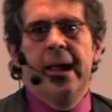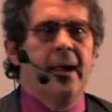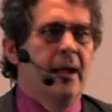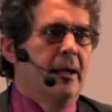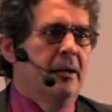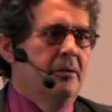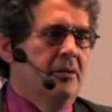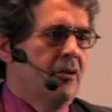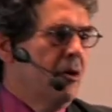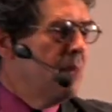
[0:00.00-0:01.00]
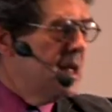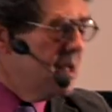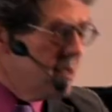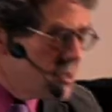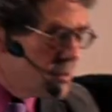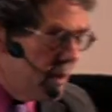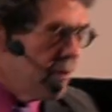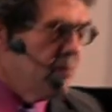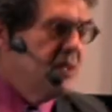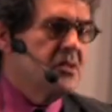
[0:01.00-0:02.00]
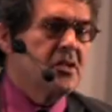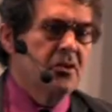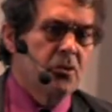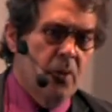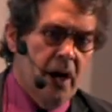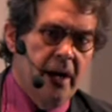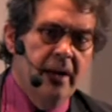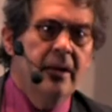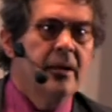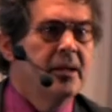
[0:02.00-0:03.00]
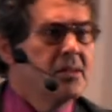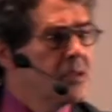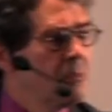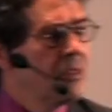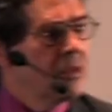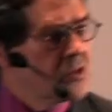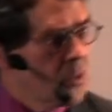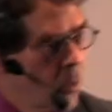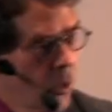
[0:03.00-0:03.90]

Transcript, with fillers: and there are many experiments underway, and some things are